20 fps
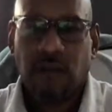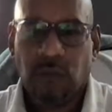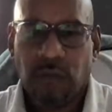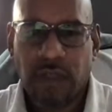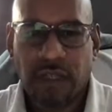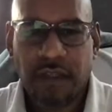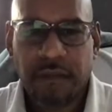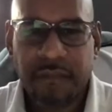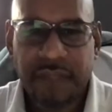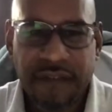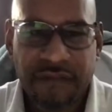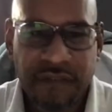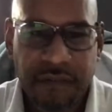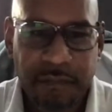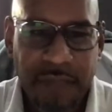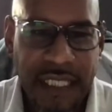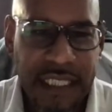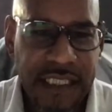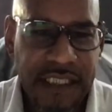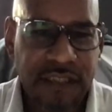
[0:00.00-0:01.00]
Welcome
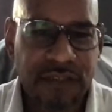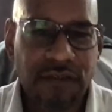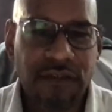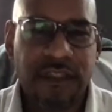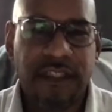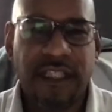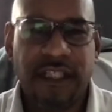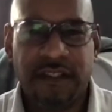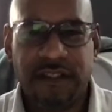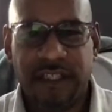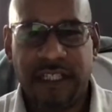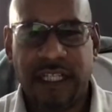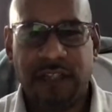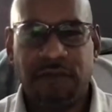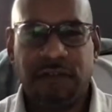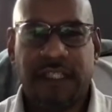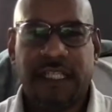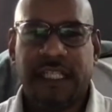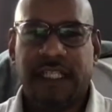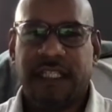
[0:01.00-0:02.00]
everybody to another day
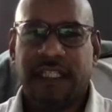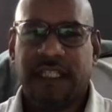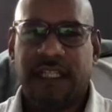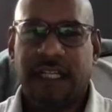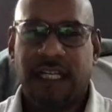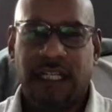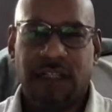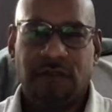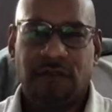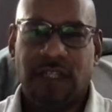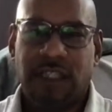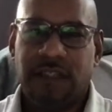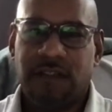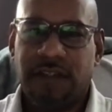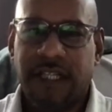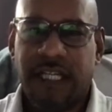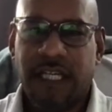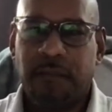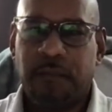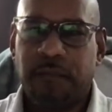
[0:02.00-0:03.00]
with Kenny the Colorado
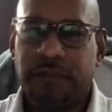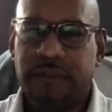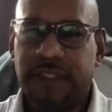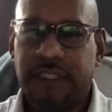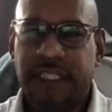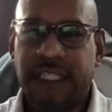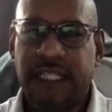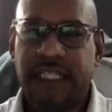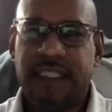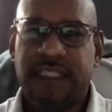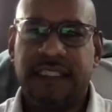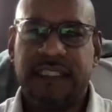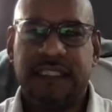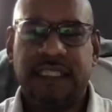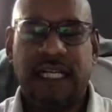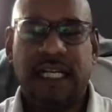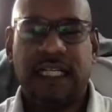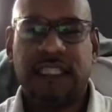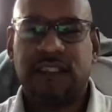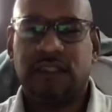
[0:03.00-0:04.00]
Gambler. Today's
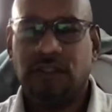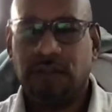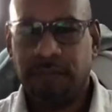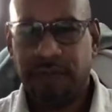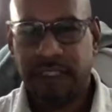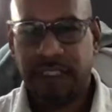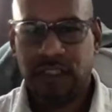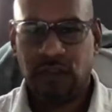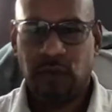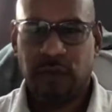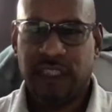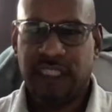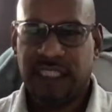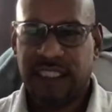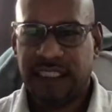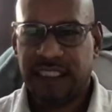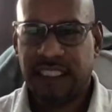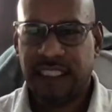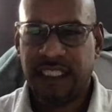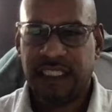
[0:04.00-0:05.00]
October the
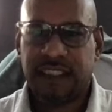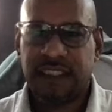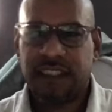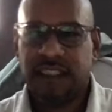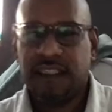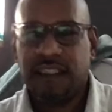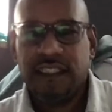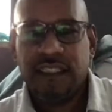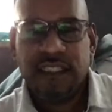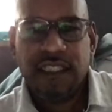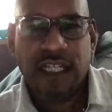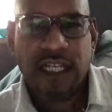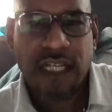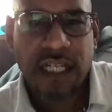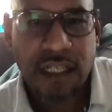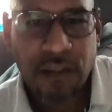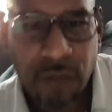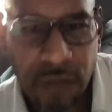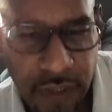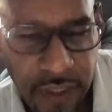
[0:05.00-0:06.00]
26th.
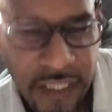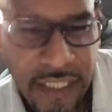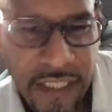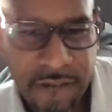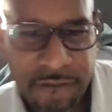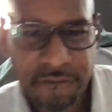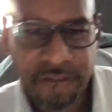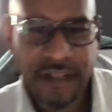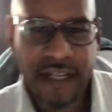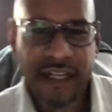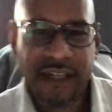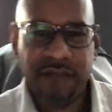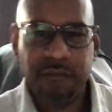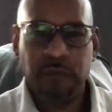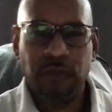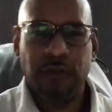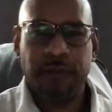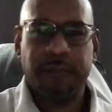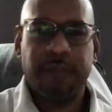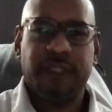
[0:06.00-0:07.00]
We'll have five
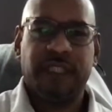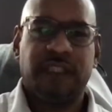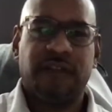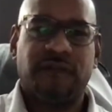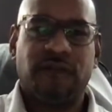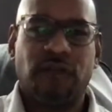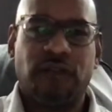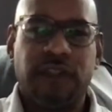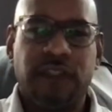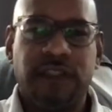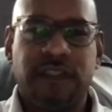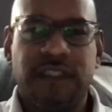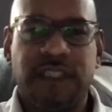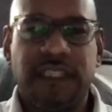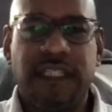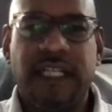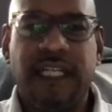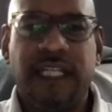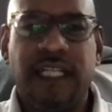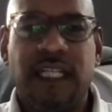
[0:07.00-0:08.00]
more picks for you
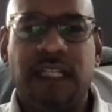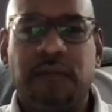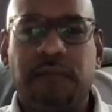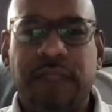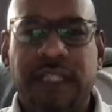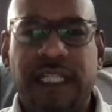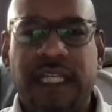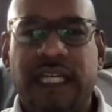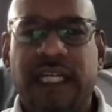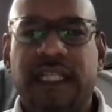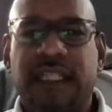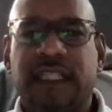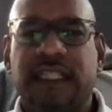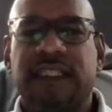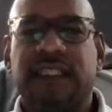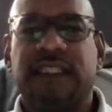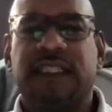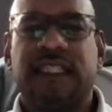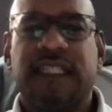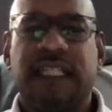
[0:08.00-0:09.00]
today. NBA,
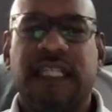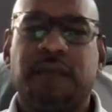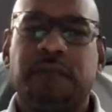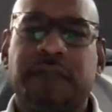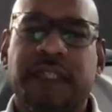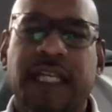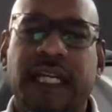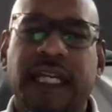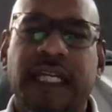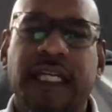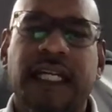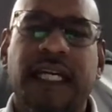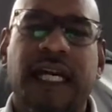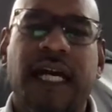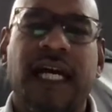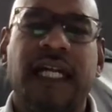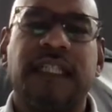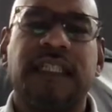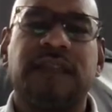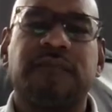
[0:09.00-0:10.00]
this is the NBA and
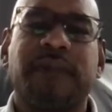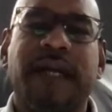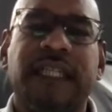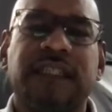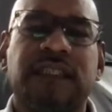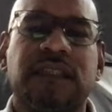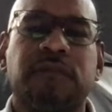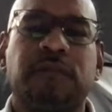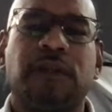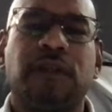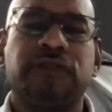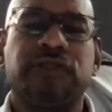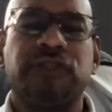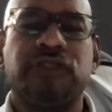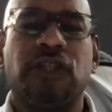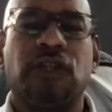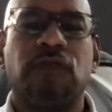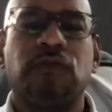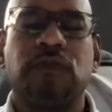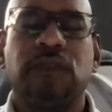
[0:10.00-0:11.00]
college basketball
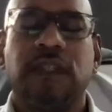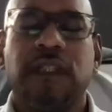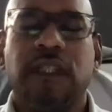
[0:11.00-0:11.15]
show.